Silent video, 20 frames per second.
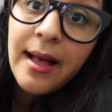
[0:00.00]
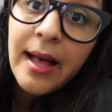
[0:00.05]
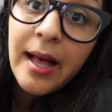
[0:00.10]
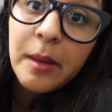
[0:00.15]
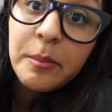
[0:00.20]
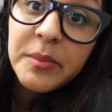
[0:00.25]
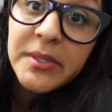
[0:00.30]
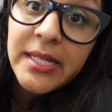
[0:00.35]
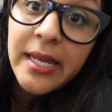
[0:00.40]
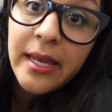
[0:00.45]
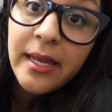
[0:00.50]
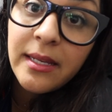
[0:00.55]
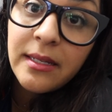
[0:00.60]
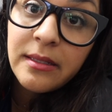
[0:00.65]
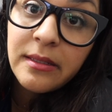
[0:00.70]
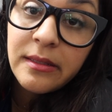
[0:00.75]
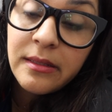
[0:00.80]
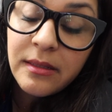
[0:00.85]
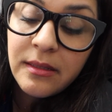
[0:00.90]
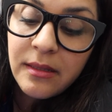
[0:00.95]
Update,
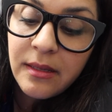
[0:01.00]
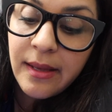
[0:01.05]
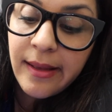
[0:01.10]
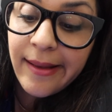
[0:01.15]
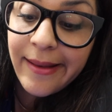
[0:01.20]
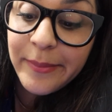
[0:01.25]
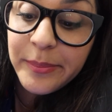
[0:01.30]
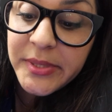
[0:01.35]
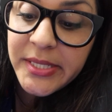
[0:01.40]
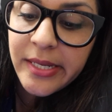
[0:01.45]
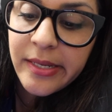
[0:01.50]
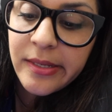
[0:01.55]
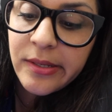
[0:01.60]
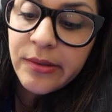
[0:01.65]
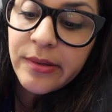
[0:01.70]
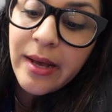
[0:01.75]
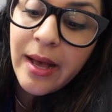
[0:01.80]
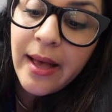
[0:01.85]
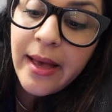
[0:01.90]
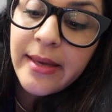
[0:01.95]

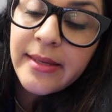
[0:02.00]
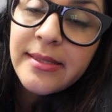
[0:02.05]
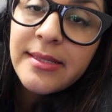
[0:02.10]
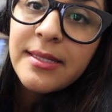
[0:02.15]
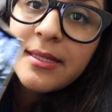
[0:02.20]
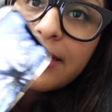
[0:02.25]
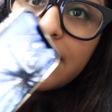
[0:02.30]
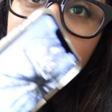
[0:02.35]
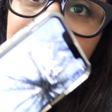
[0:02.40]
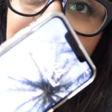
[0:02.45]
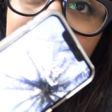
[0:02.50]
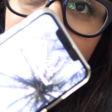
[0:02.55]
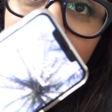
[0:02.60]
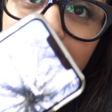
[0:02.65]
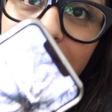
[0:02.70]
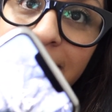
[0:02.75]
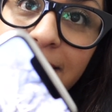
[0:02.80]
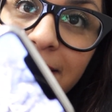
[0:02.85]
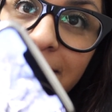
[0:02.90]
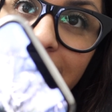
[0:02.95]
you guys.
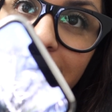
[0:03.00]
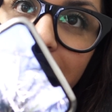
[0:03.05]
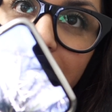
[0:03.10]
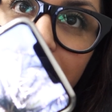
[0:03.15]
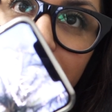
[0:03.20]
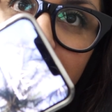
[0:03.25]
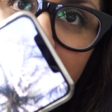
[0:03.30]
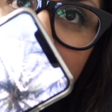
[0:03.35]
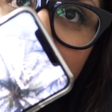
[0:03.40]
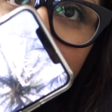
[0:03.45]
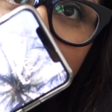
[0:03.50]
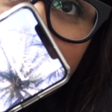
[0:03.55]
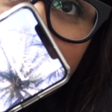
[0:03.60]
Can you see